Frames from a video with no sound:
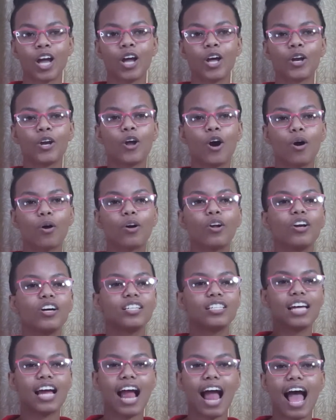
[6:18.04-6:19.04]
Now,
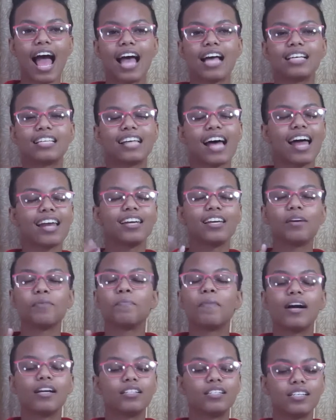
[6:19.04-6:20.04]
close your eyes and
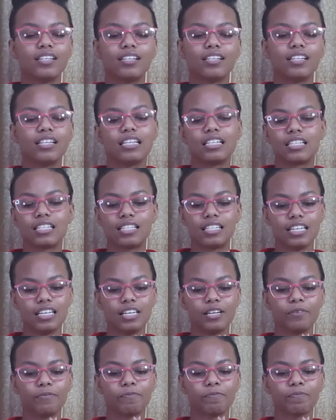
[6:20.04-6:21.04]
imagine this scene.